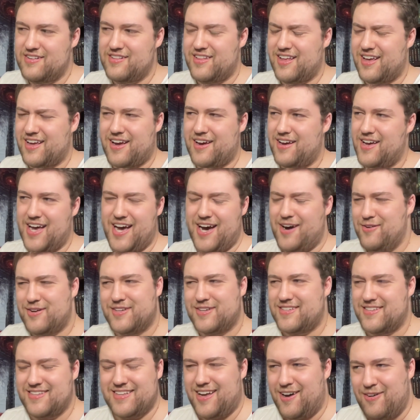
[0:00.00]
Like, I, I
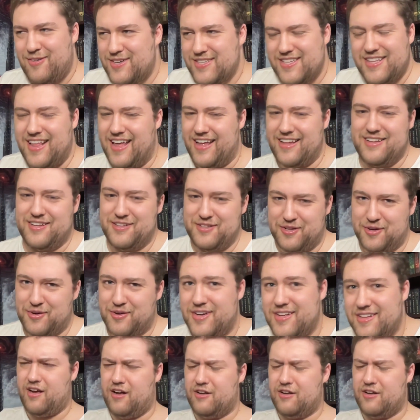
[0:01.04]
wasn't I wasn't that into it.